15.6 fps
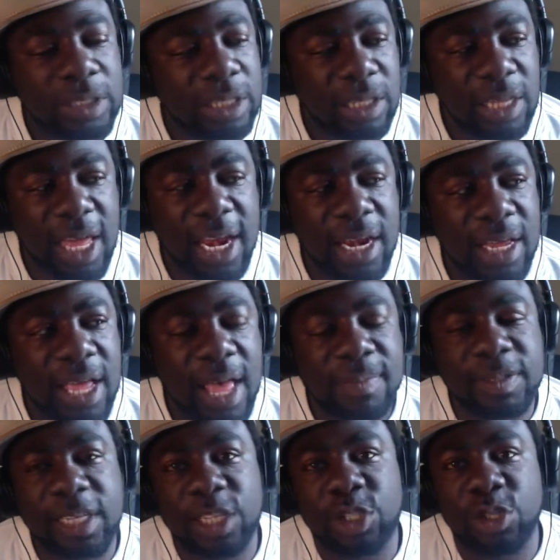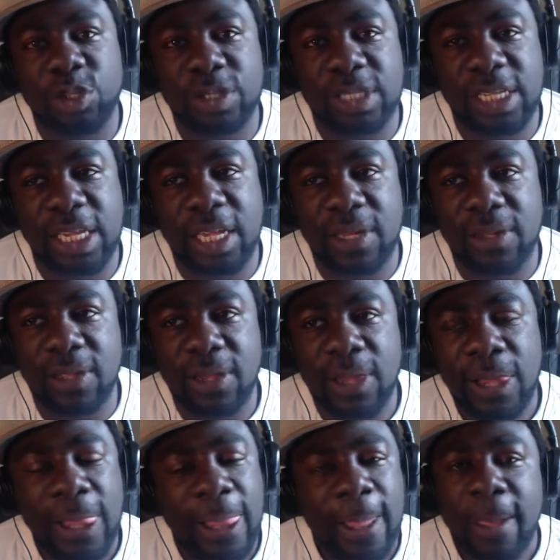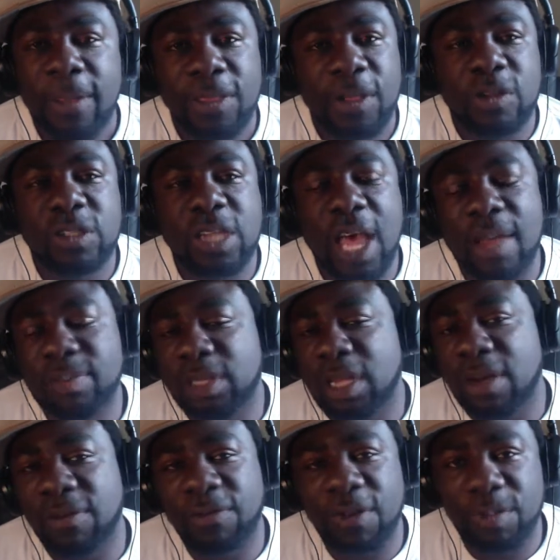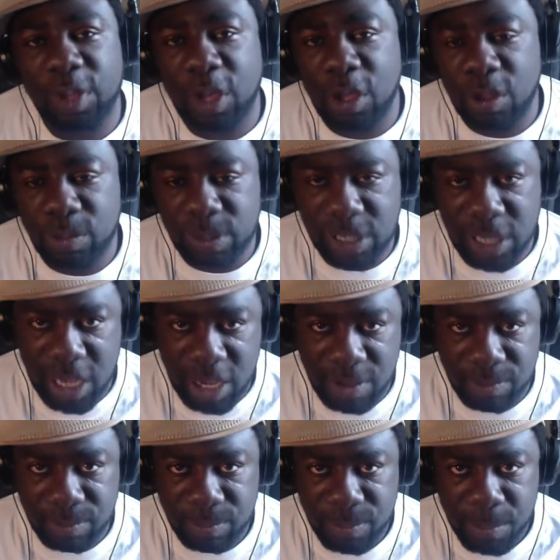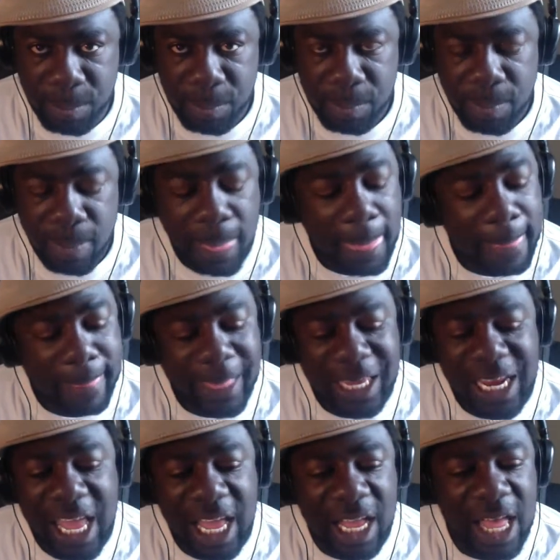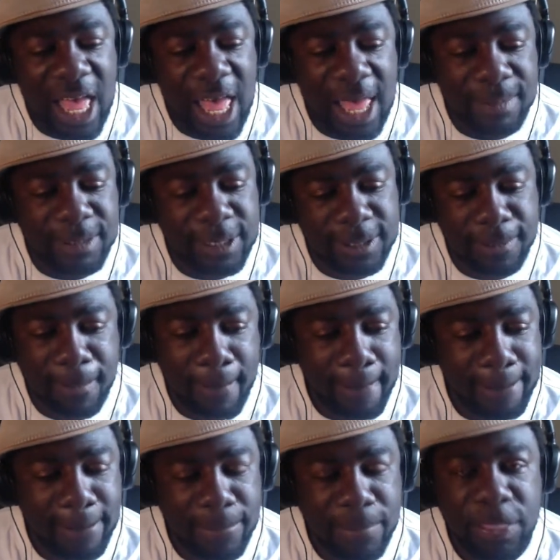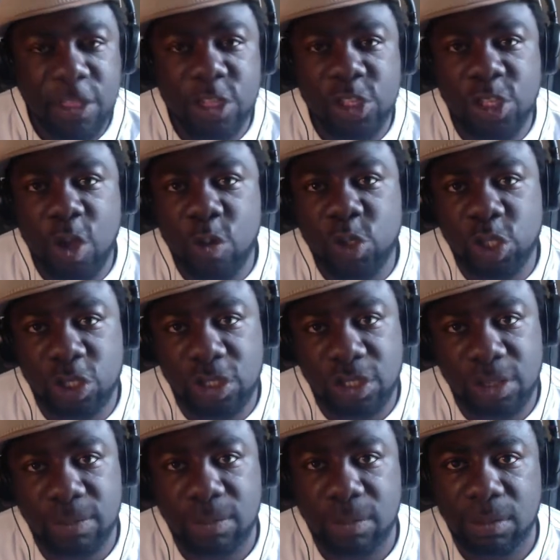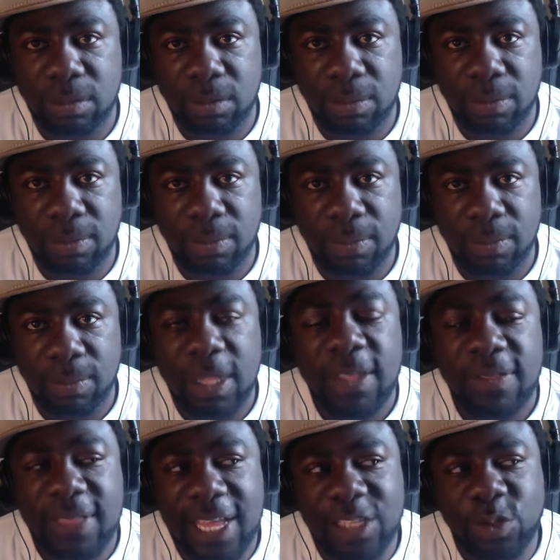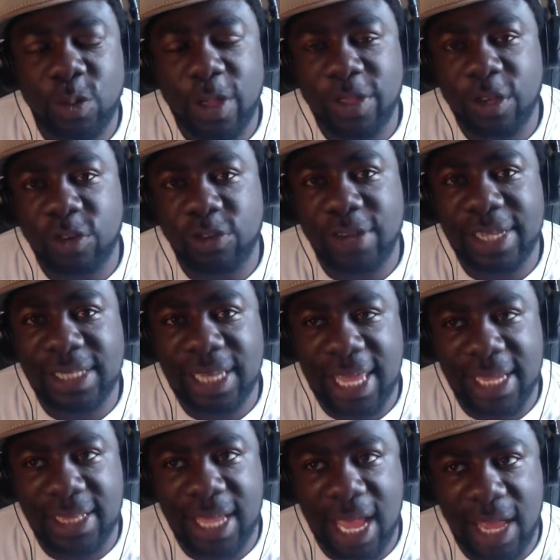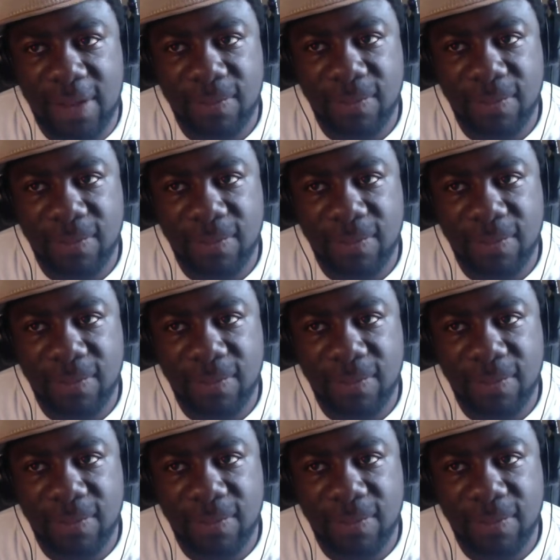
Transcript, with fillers: A lot of the cops that you're seeing, those cops aren't from your hometown. They're not cops, they're soldiers. That's why they're dressed like that.